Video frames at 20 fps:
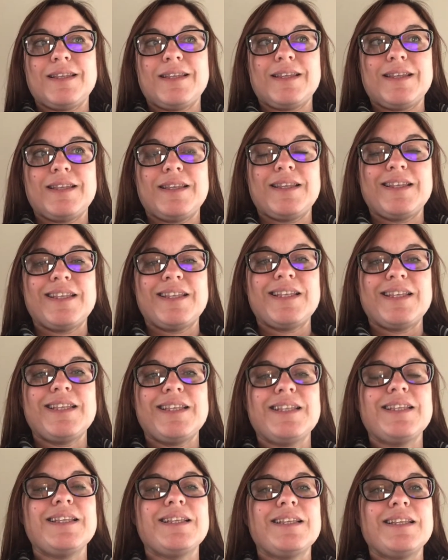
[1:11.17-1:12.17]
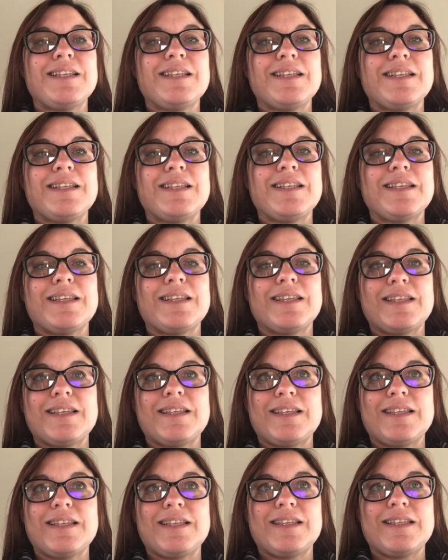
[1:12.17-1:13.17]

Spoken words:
(no one is talking)